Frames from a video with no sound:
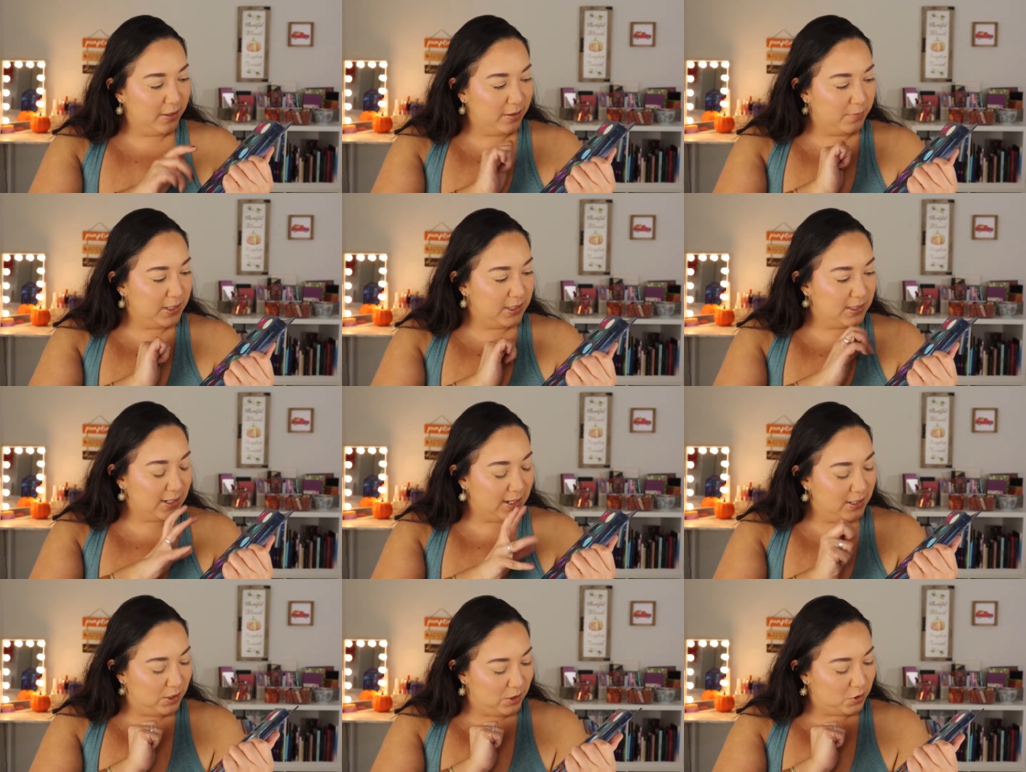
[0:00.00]
I'm
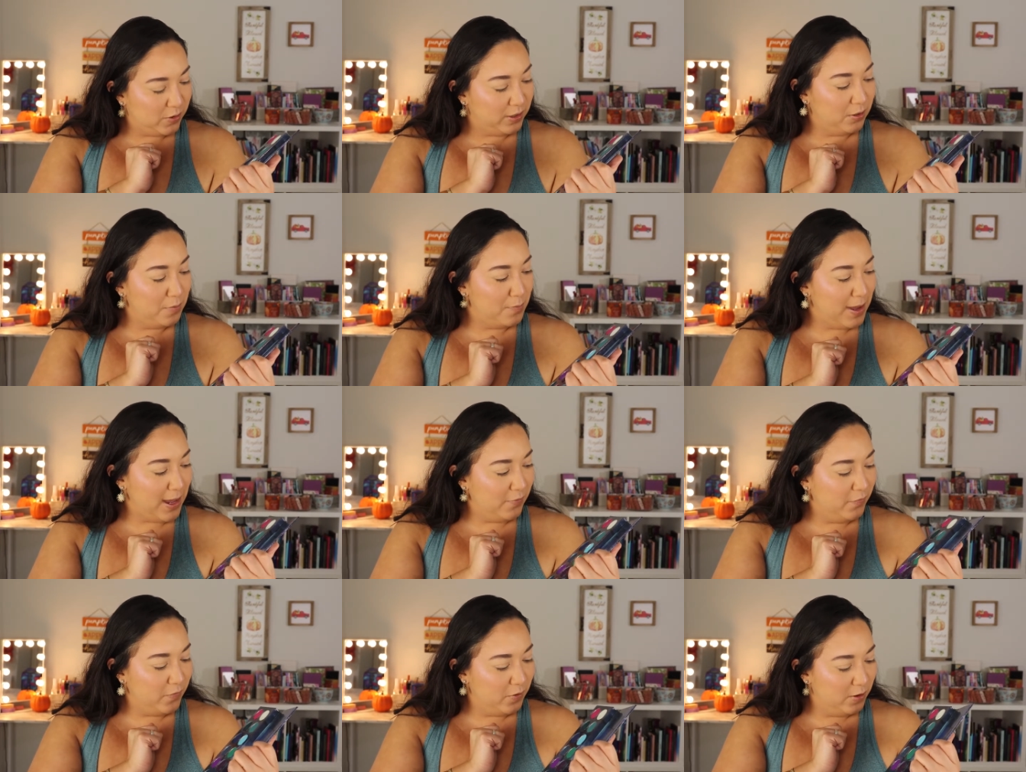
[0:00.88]
excited to try their
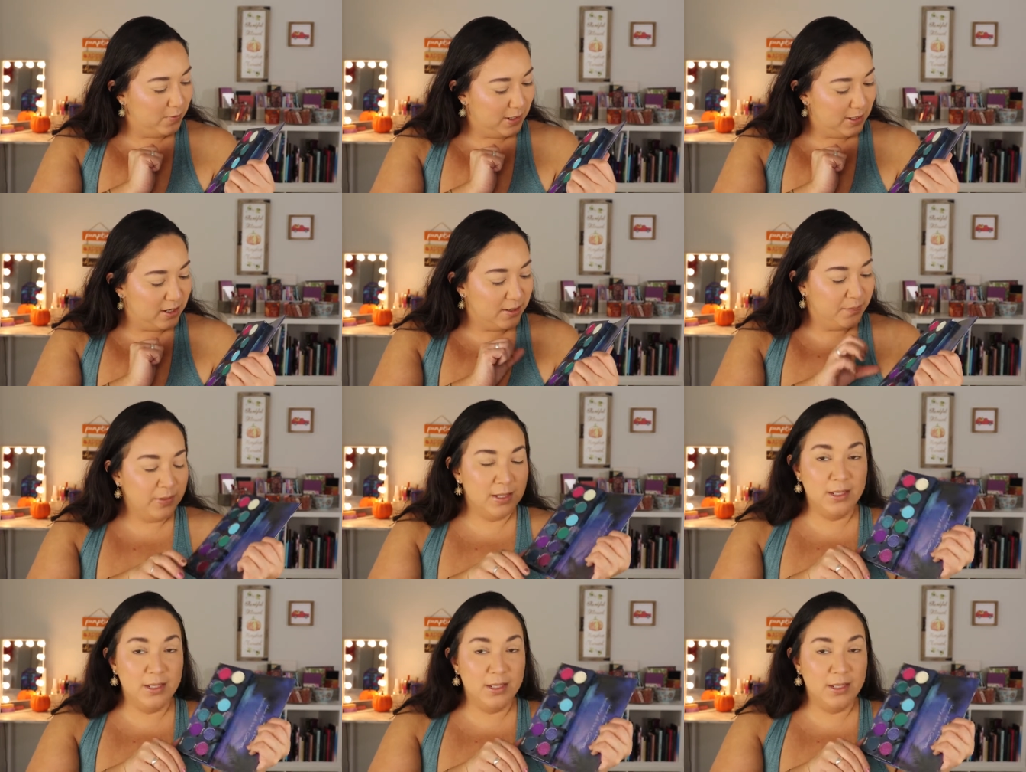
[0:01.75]
matte formula.